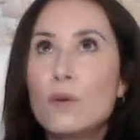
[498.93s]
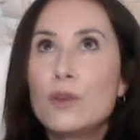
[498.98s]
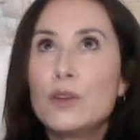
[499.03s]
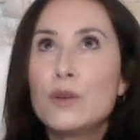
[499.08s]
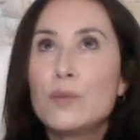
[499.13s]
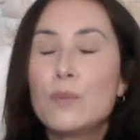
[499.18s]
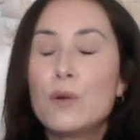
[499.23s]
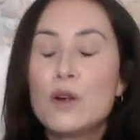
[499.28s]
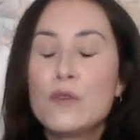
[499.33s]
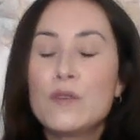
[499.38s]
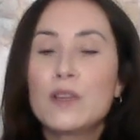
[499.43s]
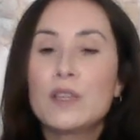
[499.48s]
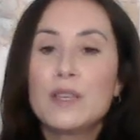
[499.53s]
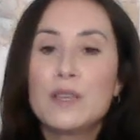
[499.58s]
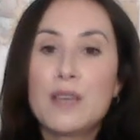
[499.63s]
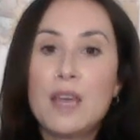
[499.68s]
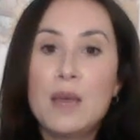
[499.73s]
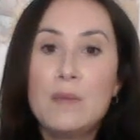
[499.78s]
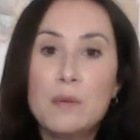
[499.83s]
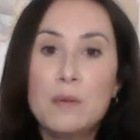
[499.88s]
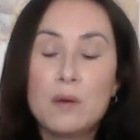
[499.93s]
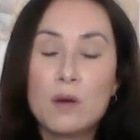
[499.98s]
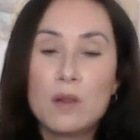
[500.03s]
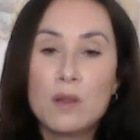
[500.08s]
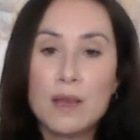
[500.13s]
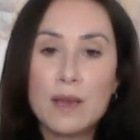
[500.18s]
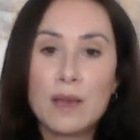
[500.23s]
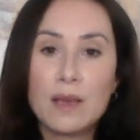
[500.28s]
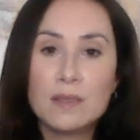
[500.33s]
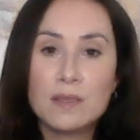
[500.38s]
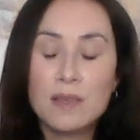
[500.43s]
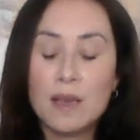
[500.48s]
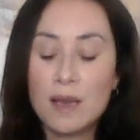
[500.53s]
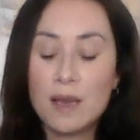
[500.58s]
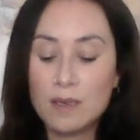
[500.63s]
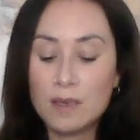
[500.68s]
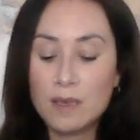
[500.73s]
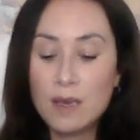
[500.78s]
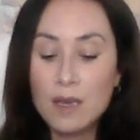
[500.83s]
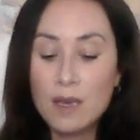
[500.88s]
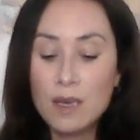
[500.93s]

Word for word: You're perfectly capable, like I said,